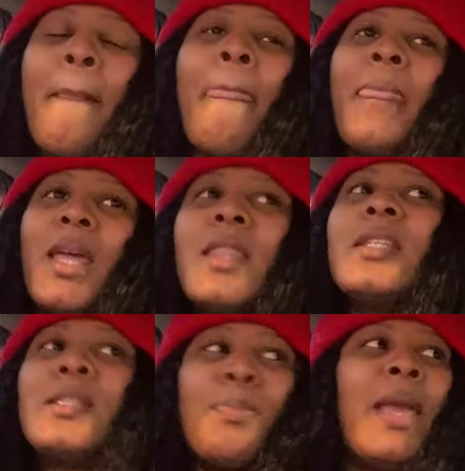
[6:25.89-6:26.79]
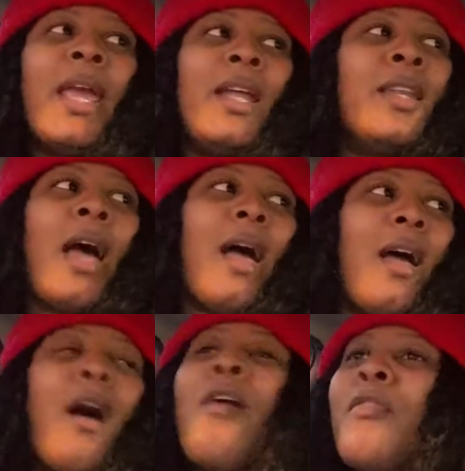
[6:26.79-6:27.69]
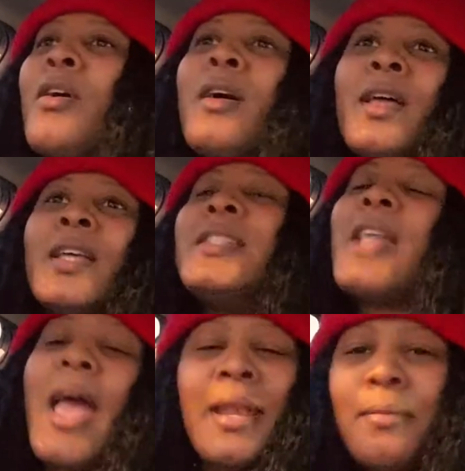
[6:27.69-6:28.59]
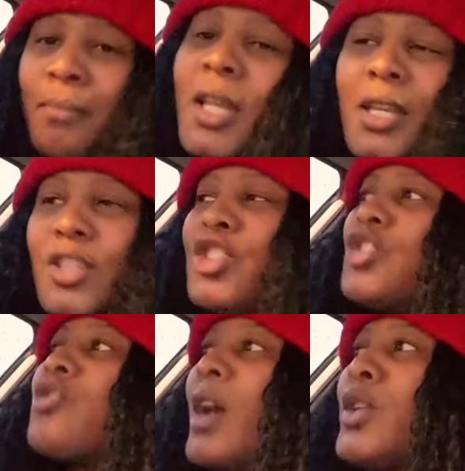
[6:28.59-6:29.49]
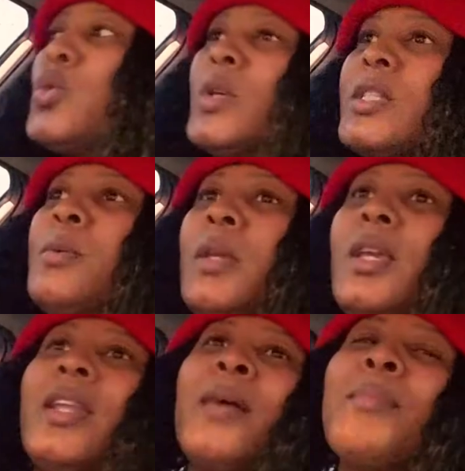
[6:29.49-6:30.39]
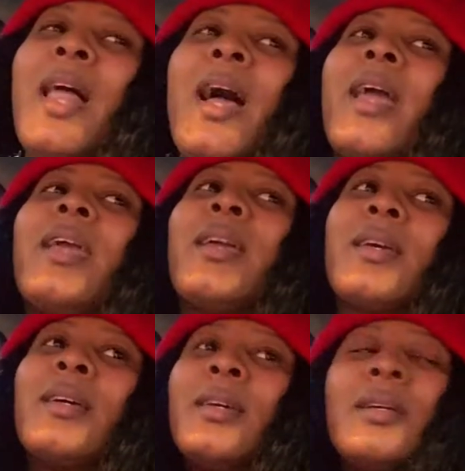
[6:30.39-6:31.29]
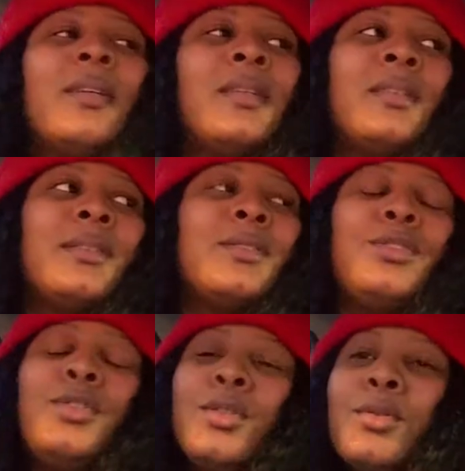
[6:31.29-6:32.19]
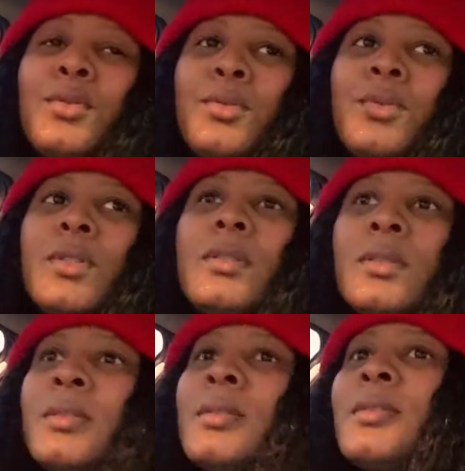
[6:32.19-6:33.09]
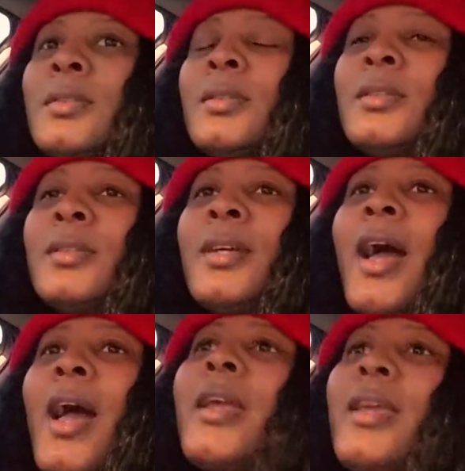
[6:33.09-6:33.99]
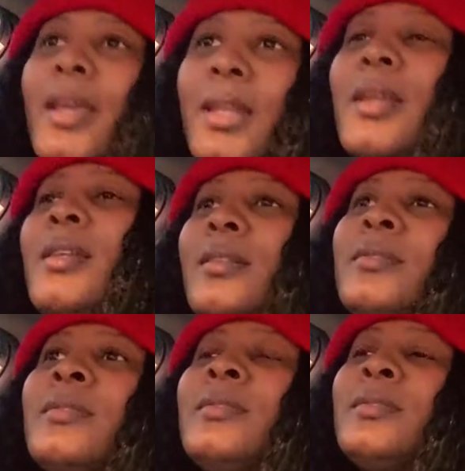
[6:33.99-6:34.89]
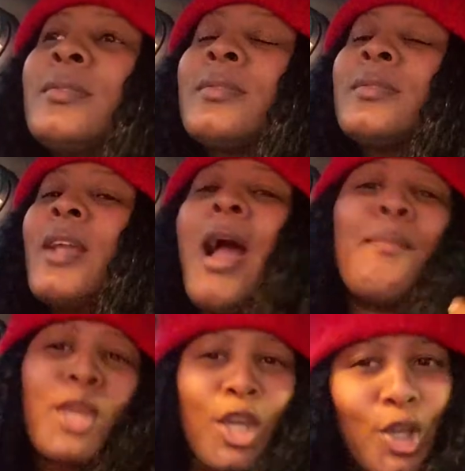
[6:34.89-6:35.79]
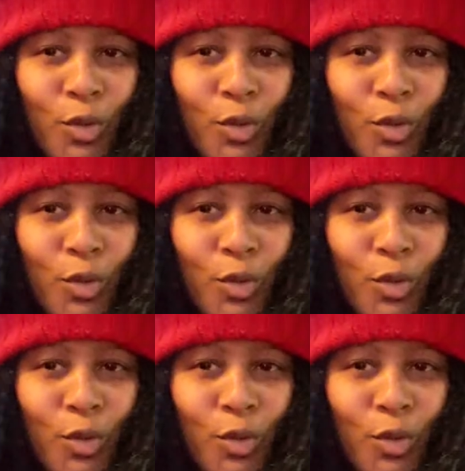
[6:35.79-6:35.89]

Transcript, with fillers: in the span of ten minutes try to talk to me, and I'm like, dude, I get it, I'm cute,